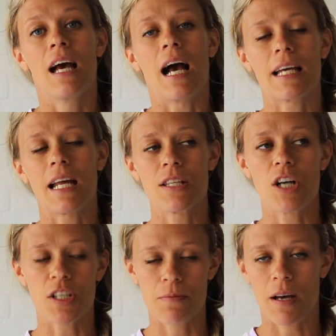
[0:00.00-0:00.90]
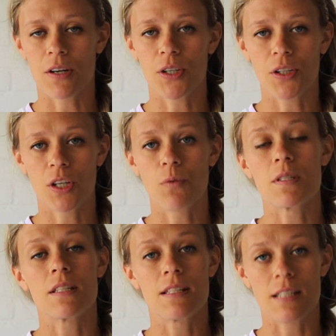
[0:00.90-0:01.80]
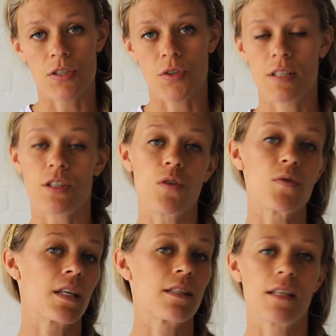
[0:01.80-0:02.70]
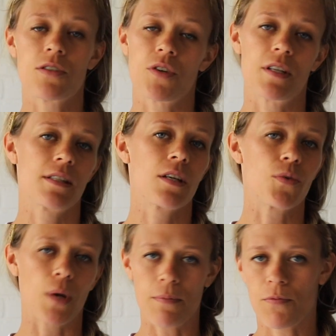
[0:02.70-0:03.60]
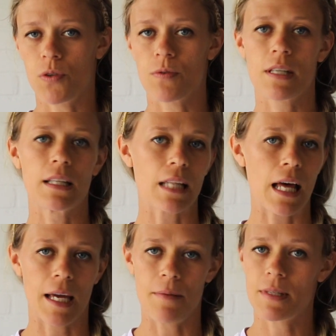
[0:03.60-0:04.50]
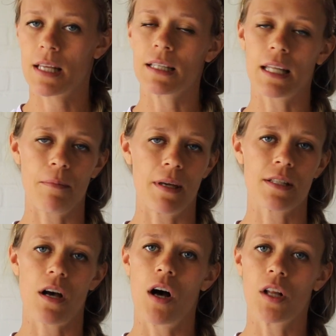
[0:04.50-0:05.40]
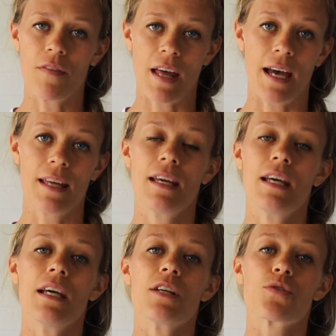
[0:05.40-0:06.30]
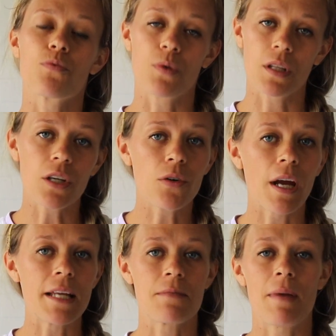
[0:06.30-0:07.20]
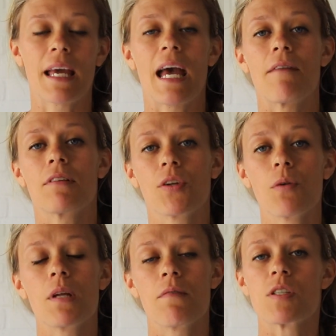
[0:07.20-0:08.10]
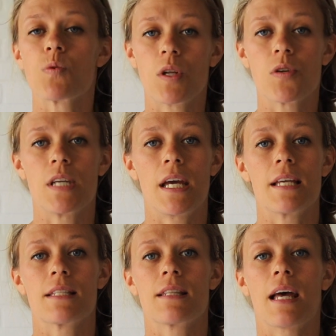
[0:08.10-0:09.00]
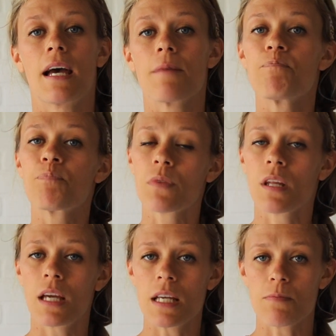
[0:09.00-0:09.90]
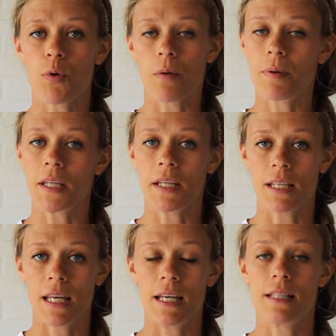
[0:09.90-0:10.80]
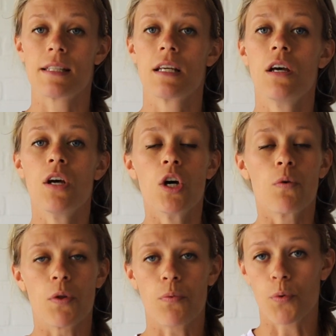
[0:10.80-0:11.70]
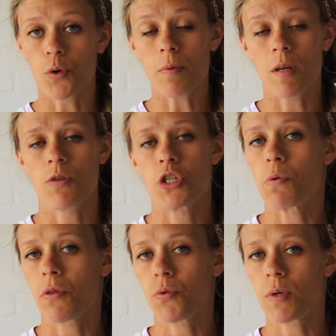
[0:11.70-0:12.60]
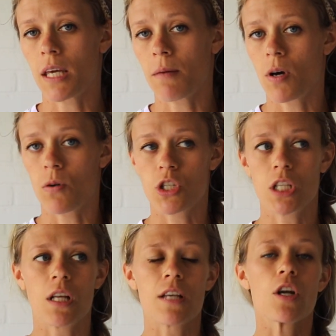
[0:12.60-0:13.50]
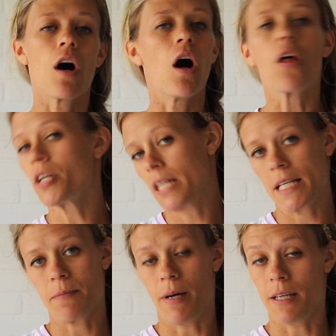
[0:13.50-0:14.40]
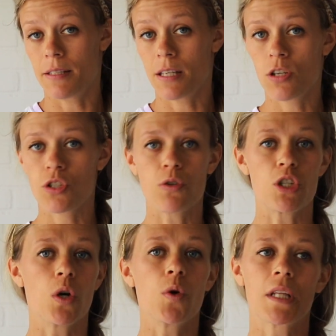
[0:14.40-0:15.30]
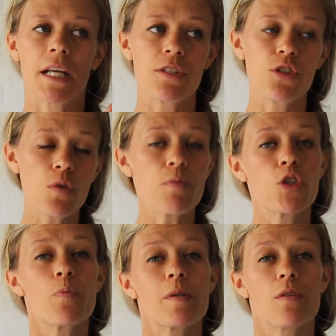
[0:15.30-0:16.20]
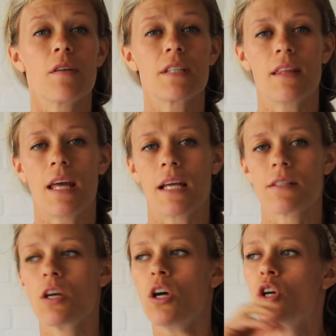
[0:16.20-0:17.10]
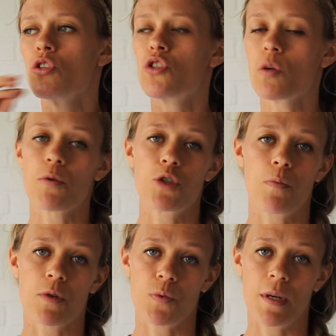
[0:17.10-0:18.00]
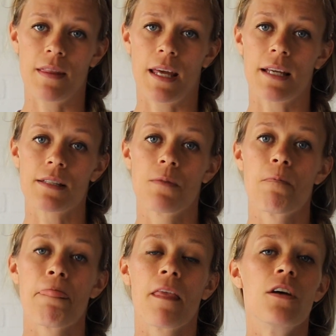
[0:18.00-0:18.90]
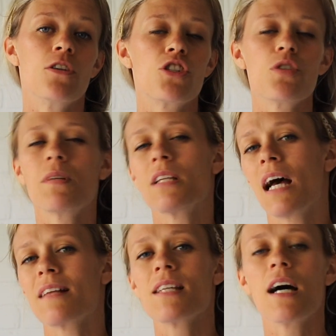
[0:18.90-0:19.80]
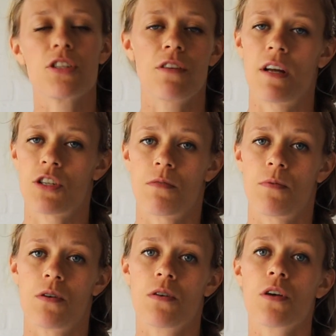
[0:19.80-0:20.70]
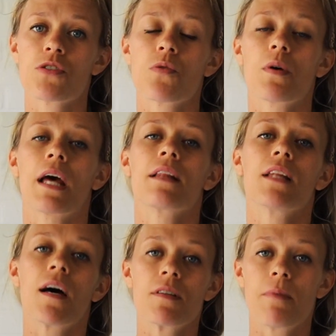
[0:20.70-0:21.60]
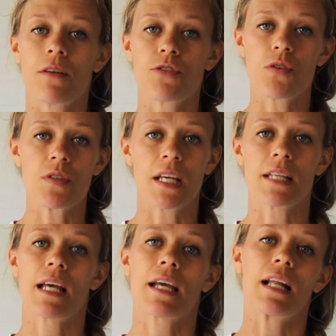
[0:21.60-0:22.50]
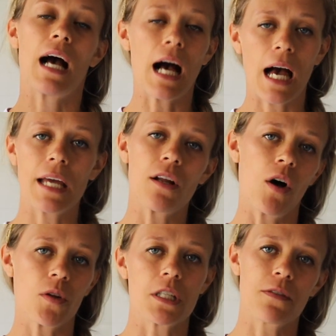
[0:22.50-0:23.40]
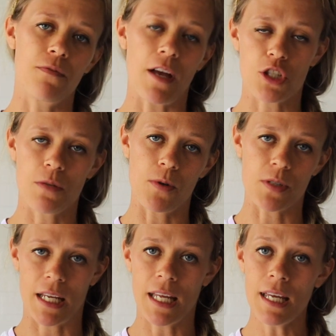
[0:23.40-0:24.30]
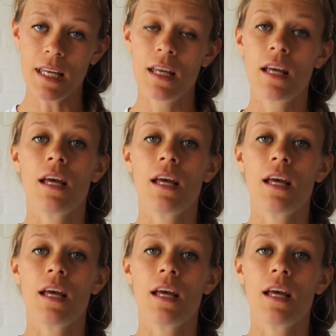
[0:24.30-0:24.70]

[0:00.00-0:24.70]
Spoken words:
I kind of talked about it earlier, was the citrus. Using citrus, grapefruits, limes, lemons, all of that. It's really great to make it have a little bit of a sweeter taste that is more appealing to kids. With Ruby, when she went through chemo, she lost all her taste buds. So she only liked super, super salty things, super, super sweet things. She would not touch a vegetable. So what I loved about juicing is I could hide all these vegetables in it